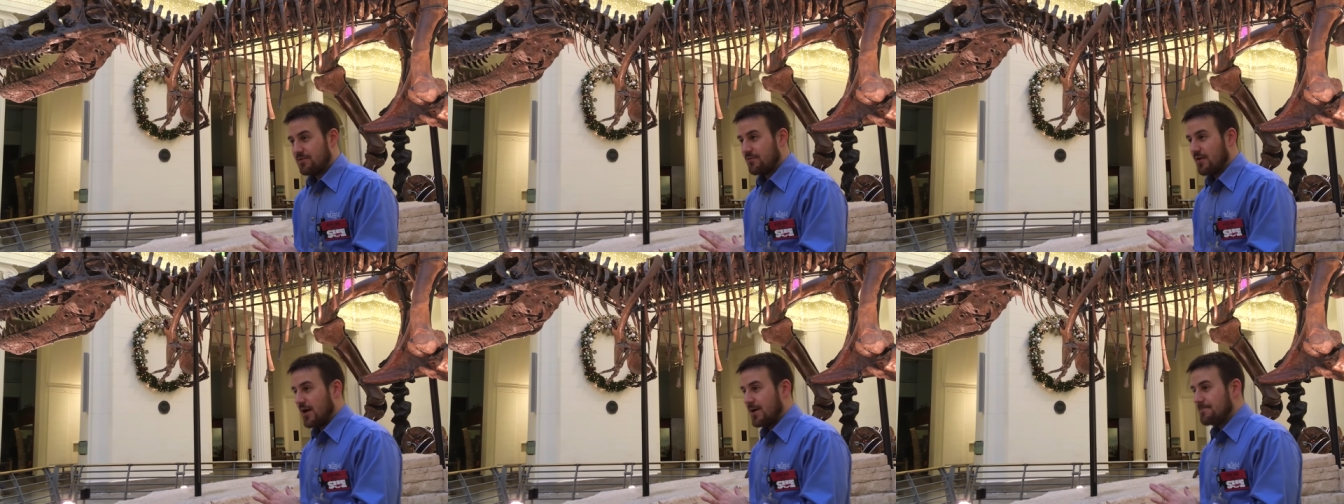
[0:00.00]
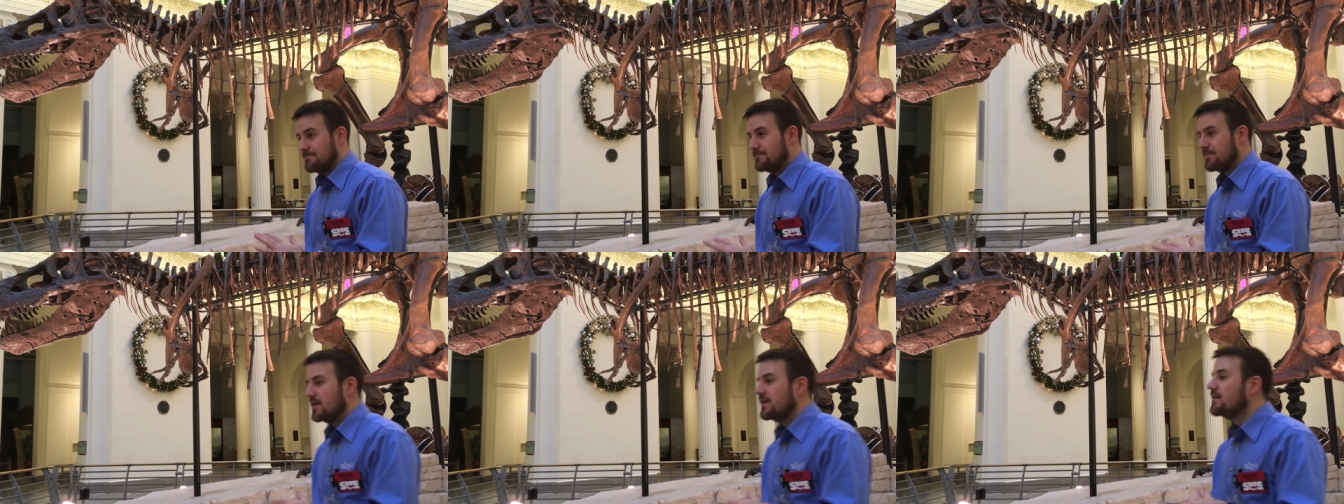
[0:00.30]

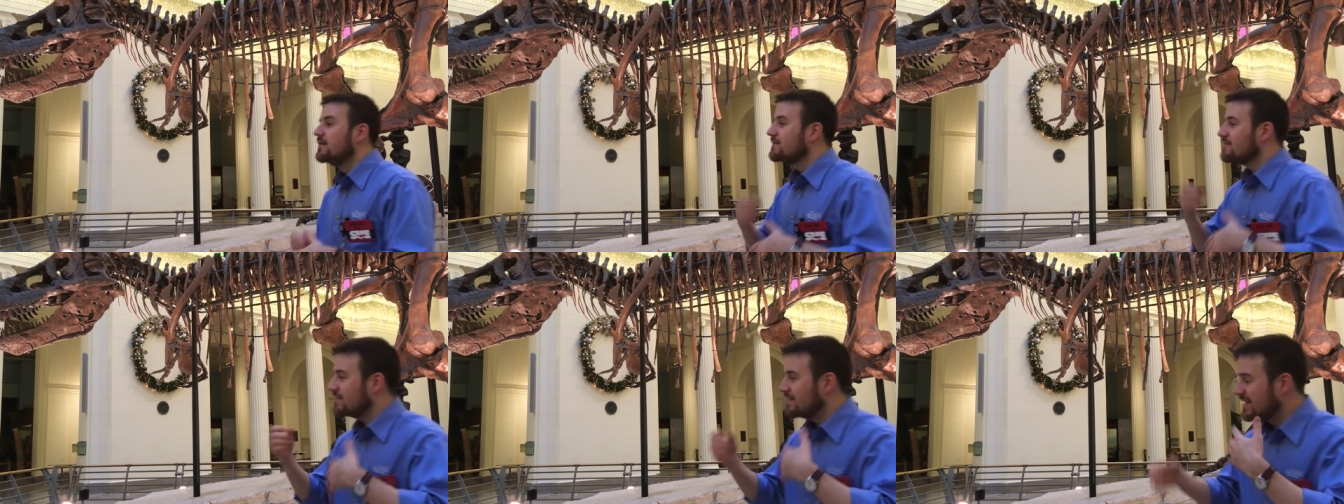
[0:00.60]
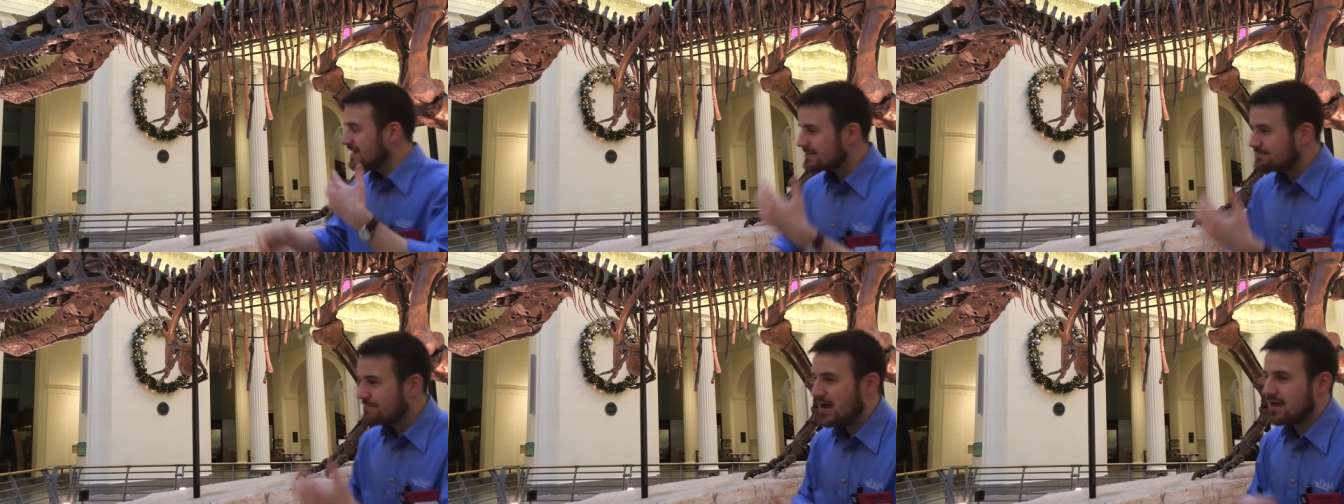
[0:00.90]
right? So
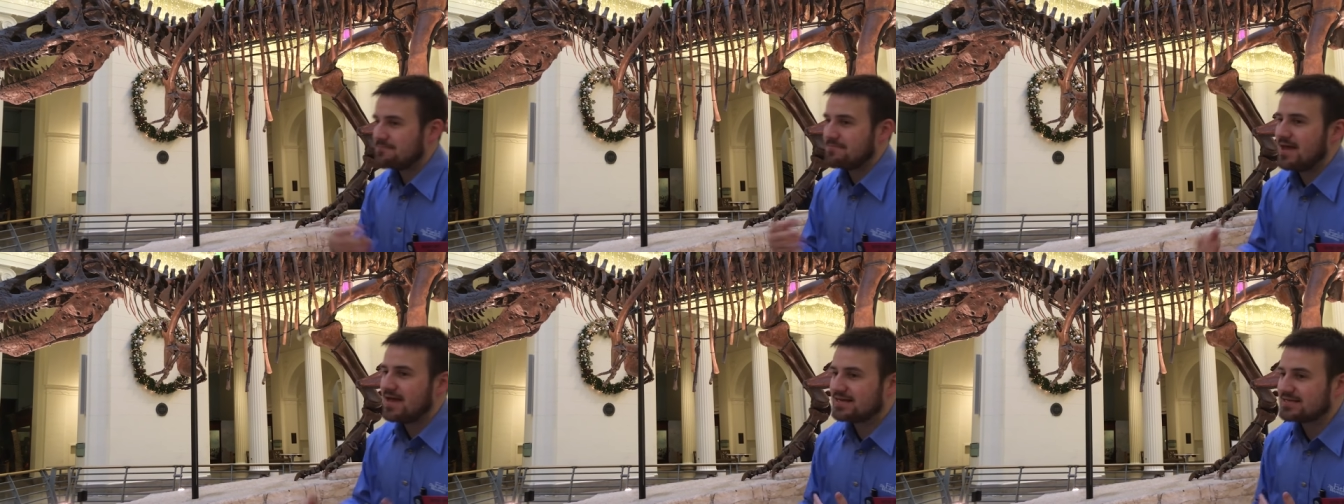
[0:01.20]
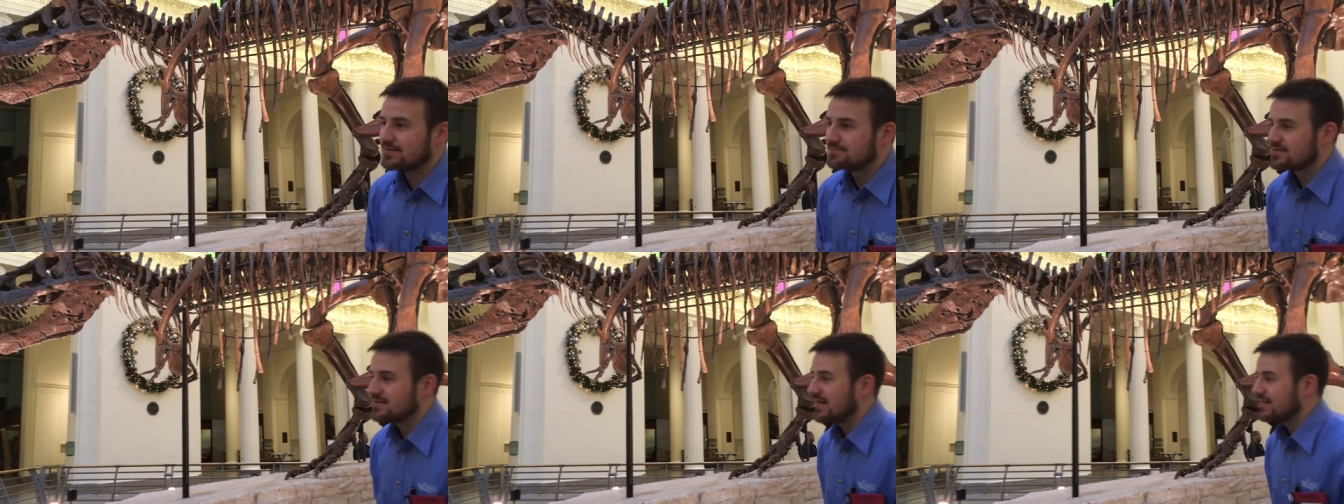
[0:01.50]
this might make
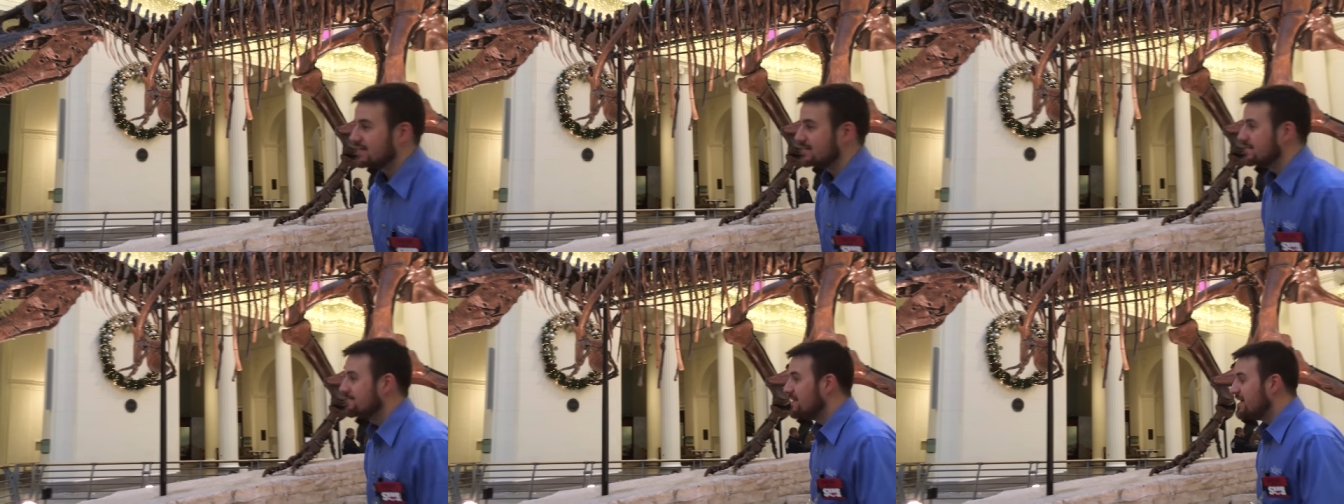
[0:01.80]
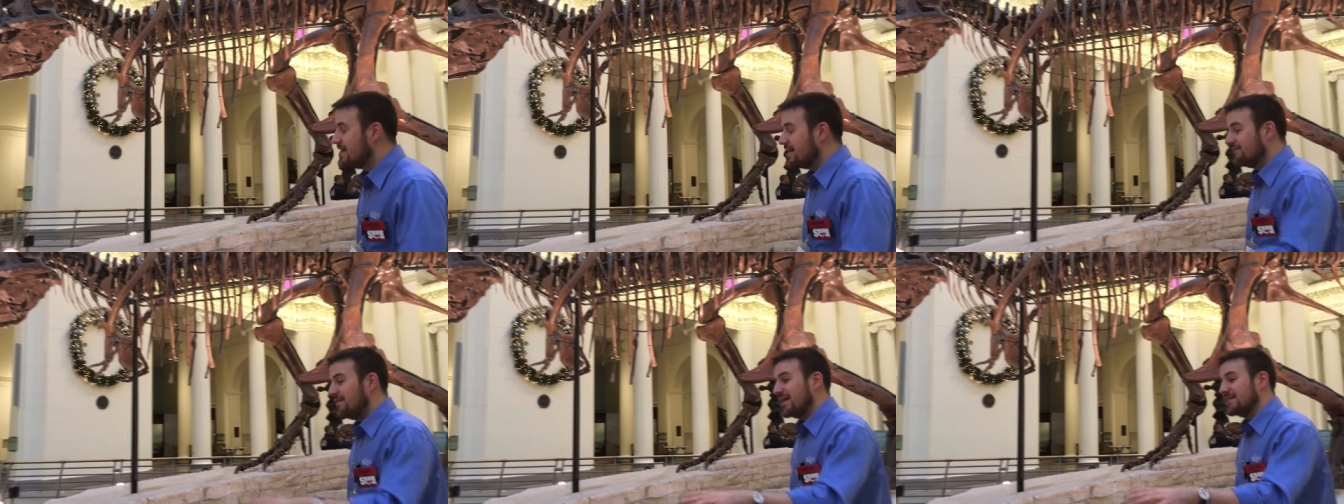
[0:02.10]
some sense.
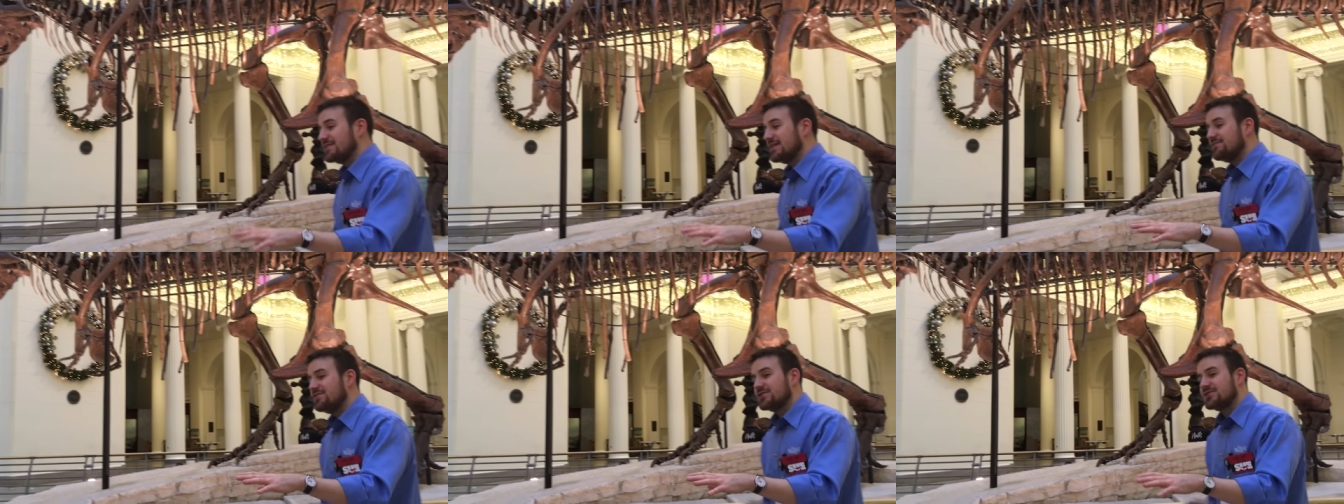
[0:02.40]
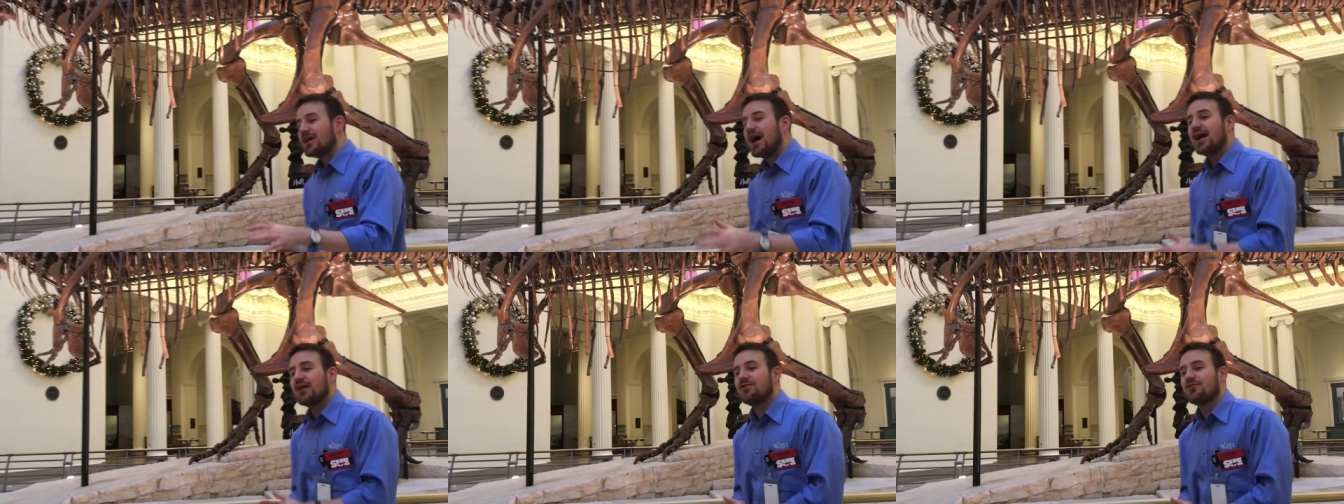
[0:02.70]
In fact,
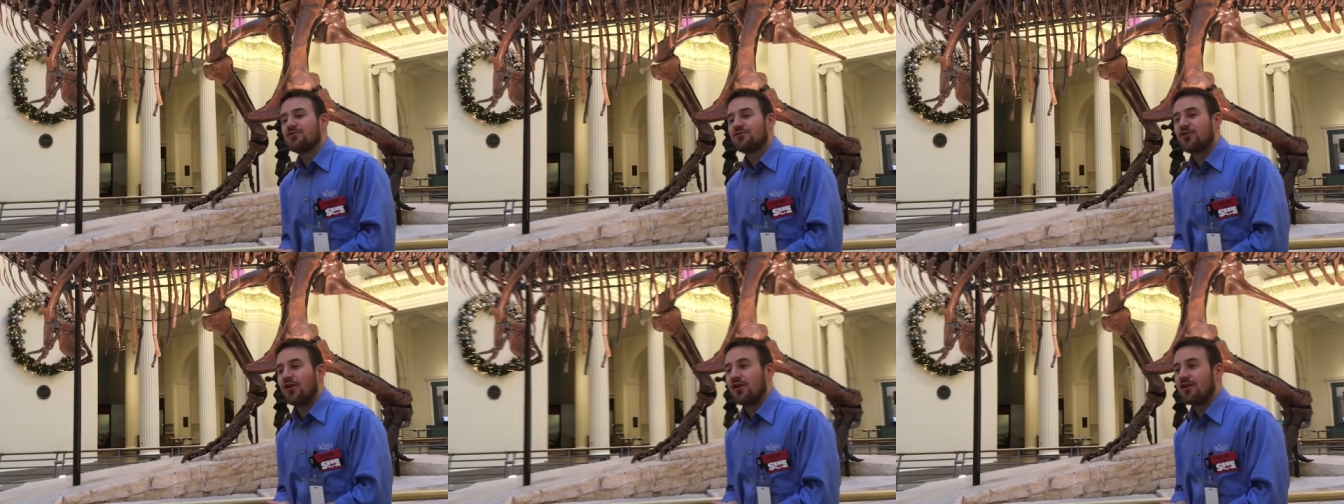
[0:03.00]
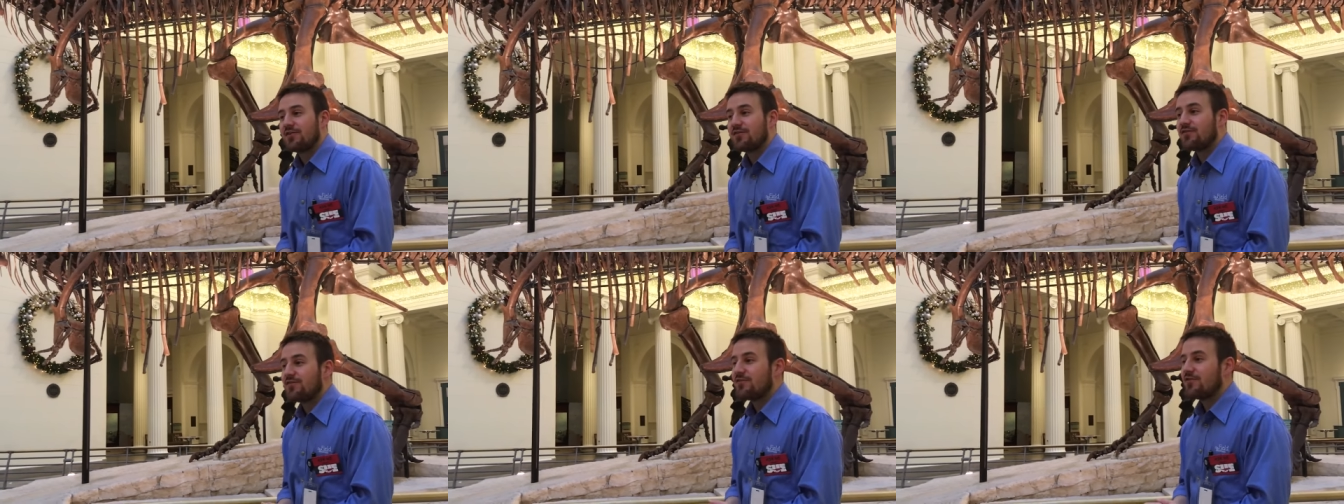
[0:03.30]
even tiger
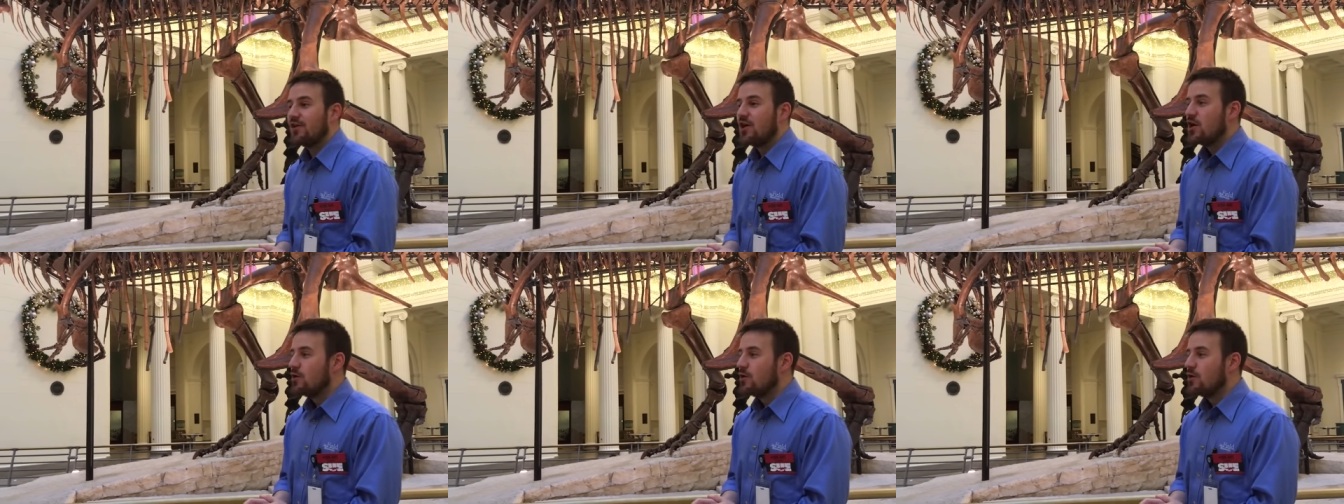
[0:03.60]
sharks